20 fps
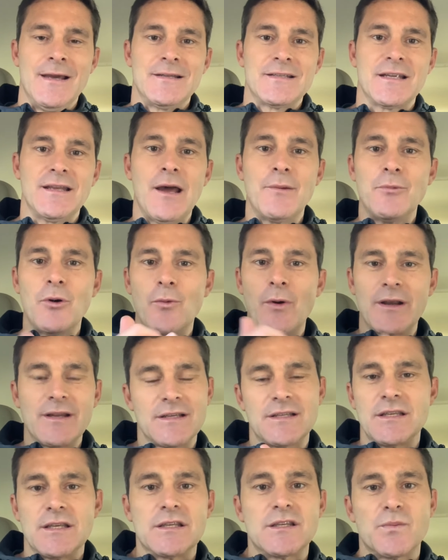So number one
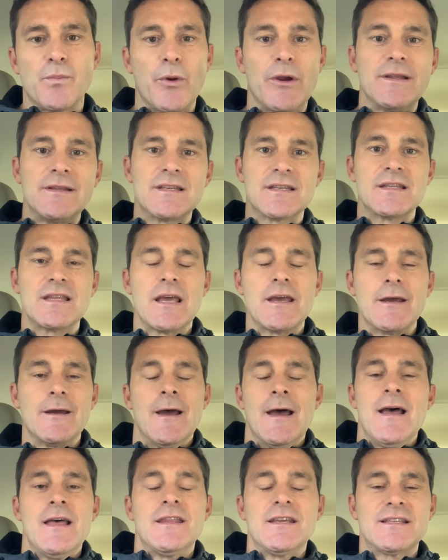is the sprints. The
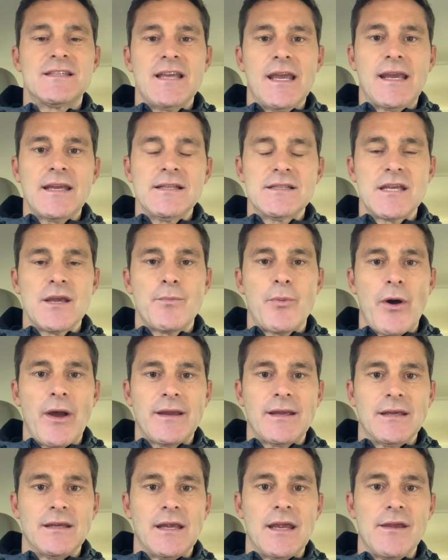second tip I
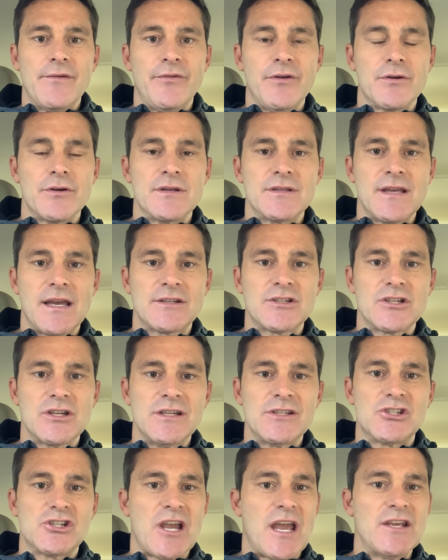can give you is
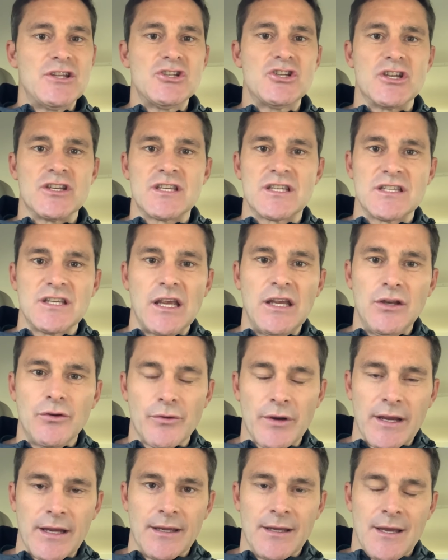actually change your
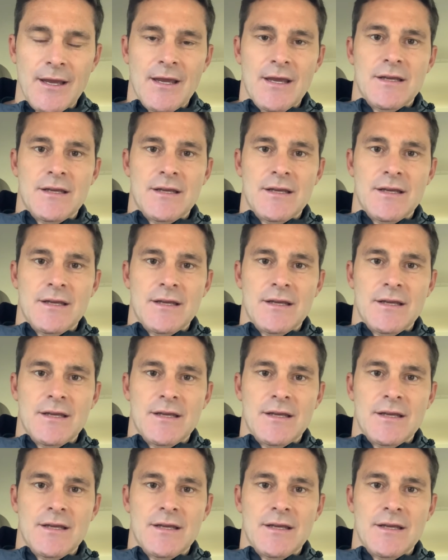scenery.